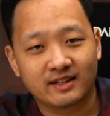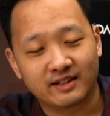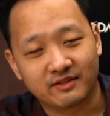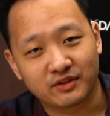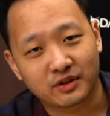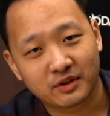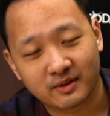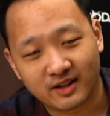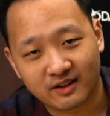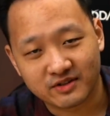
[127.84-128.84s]
if you're talking
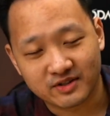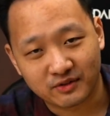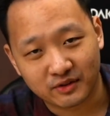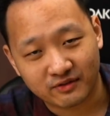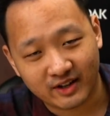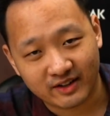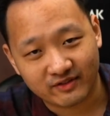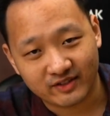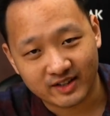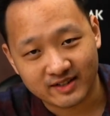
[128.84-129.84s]
about the ROG Phone
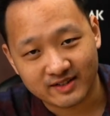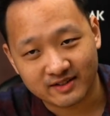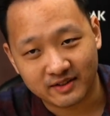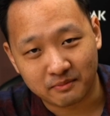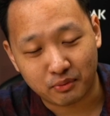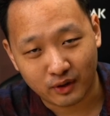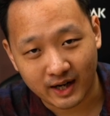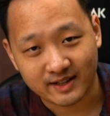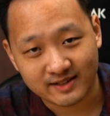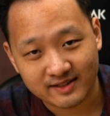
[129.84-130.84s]
5, is the
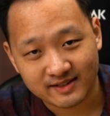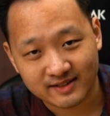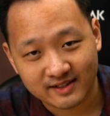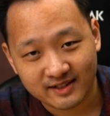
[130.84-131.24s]
price.